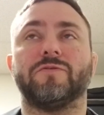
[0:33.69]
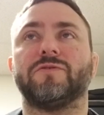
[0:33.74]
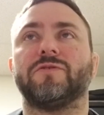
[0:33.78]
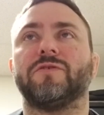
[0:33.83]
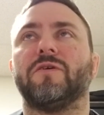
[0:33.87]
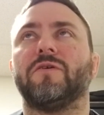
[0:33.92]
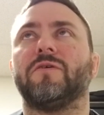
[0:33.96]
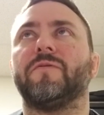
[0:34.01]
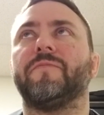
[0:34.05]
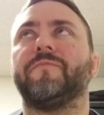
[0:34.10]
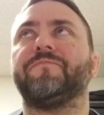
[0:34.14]

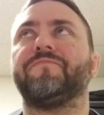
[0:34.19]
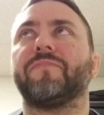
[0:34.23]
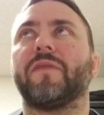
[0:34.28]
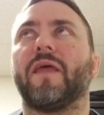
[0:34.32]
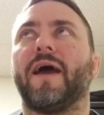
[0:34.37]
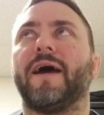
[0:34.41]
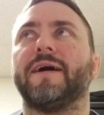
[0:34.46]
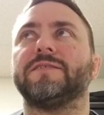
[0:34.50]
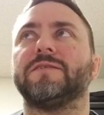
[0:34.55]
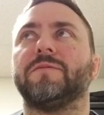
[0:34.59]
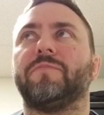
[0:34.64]
So
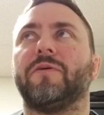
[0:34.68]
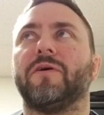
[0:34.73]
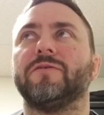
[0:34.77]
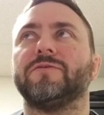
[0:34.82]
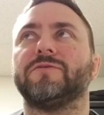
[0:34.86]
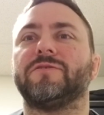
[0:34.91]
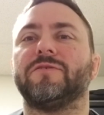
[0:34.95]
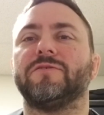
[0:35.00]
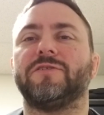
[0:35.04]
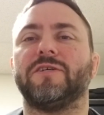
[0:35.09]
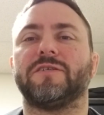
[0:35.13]
as
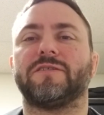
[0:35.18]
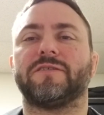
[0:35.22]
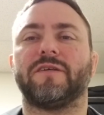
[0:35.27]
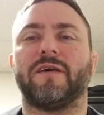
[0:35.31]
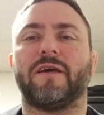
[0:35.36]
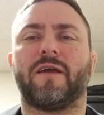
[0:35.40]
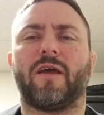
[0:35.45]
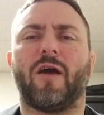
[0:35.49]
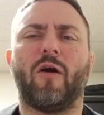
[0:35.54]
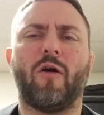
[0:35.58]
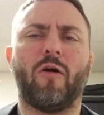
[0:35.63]
opposed to just
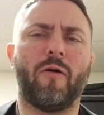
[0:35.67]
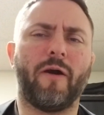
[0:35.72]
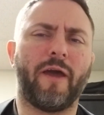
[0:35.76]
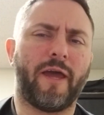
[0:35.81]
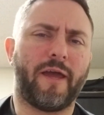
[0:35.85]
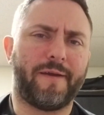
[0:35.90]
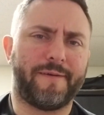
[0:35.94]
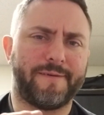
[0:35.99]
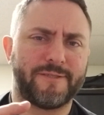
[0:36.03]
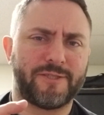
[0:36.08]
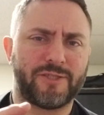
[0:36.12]
like, oh,
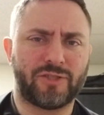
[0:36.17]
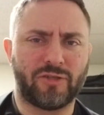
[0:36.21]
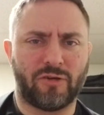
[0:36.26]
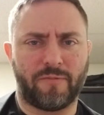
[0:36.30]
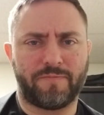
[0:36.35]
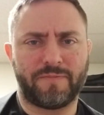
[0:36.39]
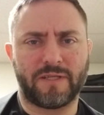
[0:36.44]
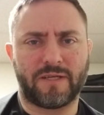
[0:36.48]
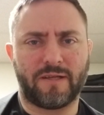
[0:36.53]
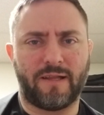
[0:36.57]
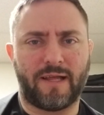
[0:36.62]
hey, show
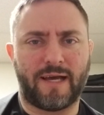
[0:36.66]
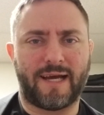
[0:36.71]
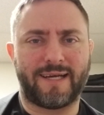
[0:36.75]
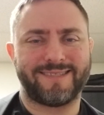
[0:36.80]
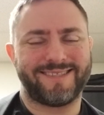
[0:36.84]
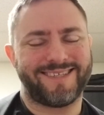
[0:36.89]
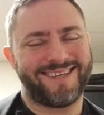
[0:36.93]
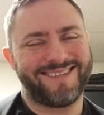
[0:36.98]
up to class.